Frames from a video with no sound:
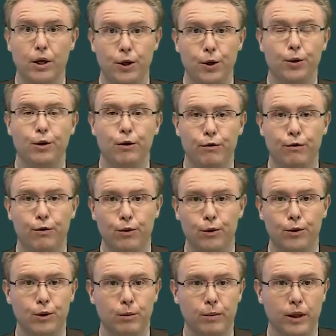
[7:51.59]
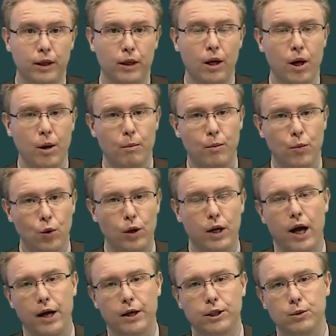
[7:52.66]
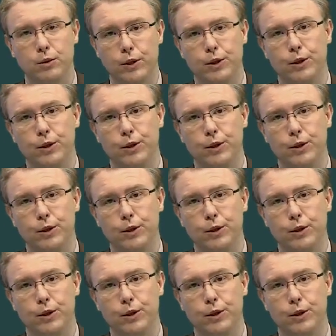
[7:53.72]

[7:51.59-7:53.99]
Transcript: You can afford to be more casual,